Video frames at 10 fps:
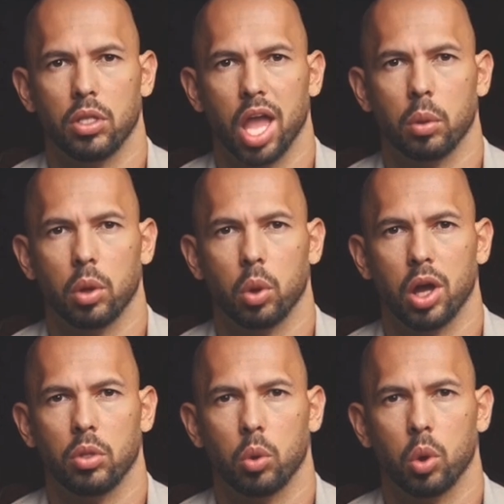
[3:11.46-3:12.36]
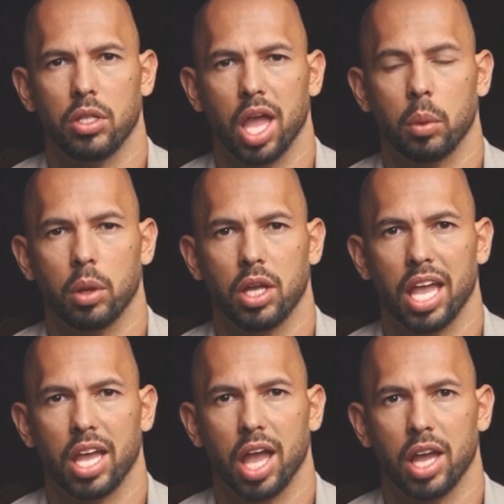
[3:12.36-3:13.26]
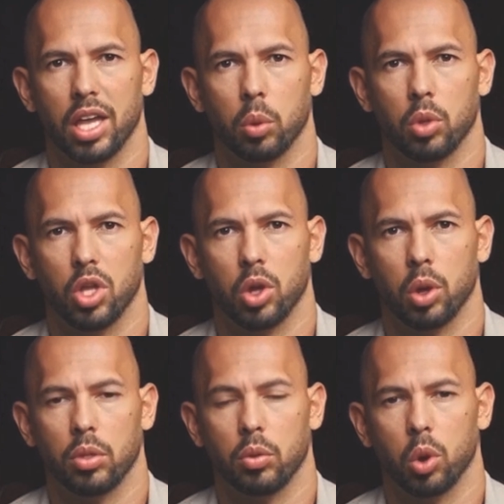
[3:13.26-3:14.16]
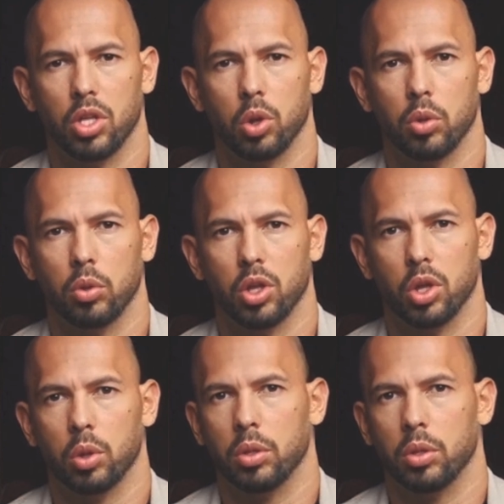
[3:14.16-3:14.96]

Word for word: Type in whatever you want to type in and AI will generate a voiceover for you.